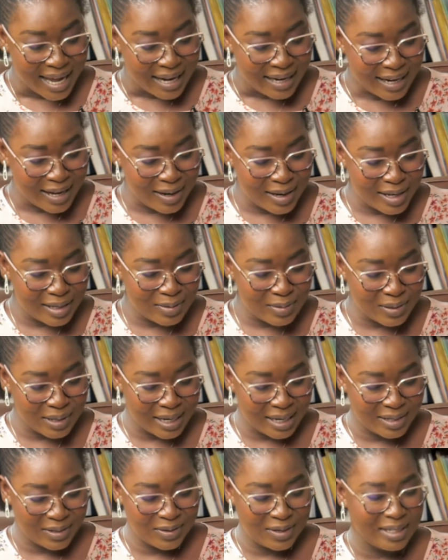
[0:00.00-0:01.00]
Now, let's look
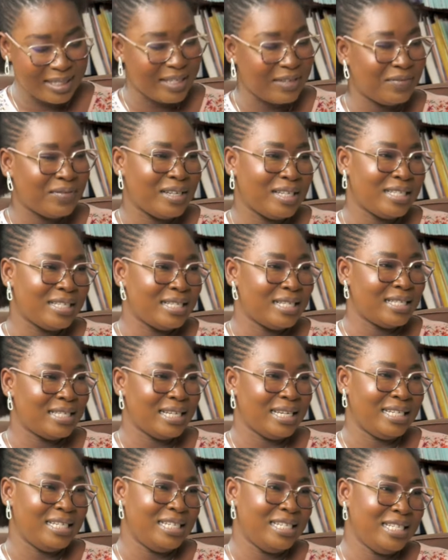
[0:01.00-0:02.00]
at your interventions
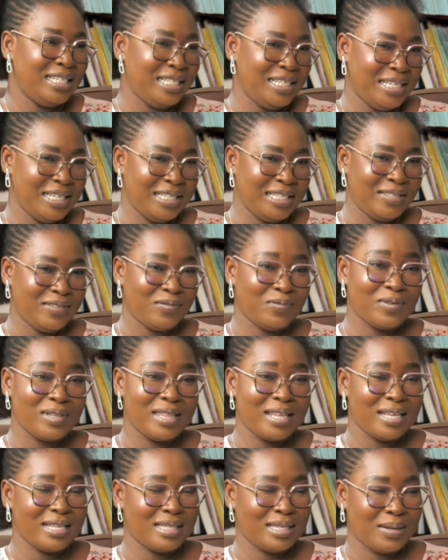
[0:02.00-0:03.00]
and initiatives.
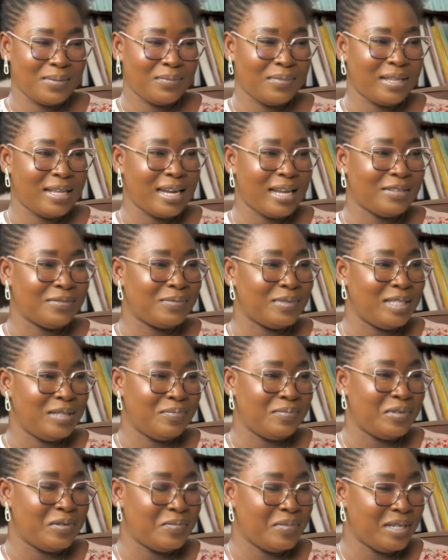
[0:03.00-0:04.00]
What are some that has been
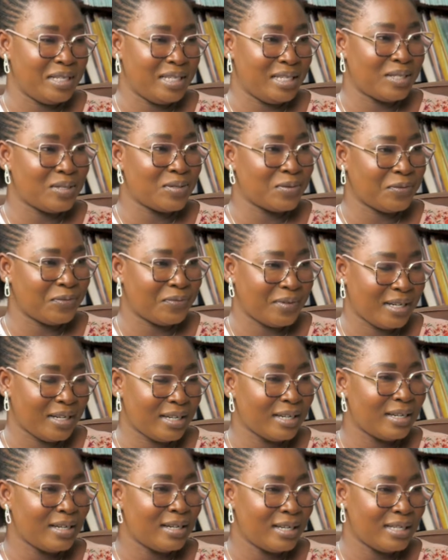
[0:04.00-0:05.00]
implemented so far
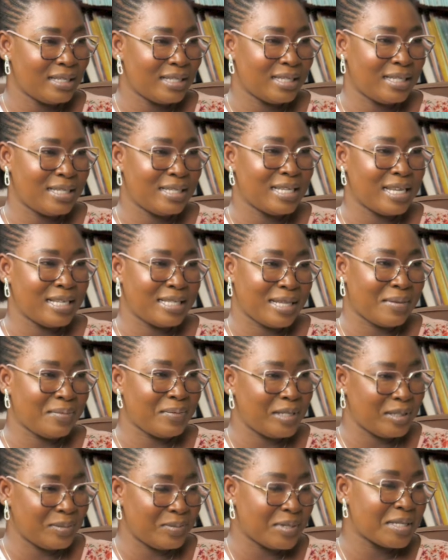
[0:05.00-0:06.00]
since the
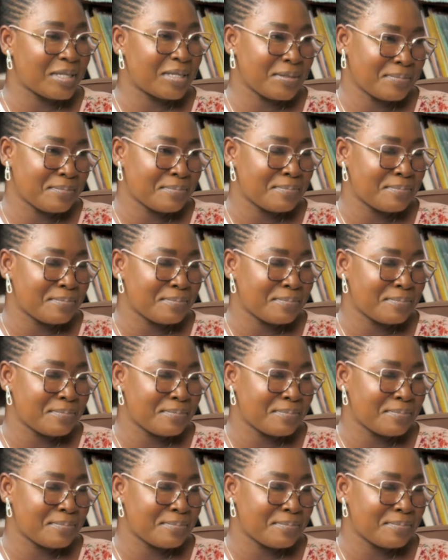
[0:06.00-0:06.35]
establishment?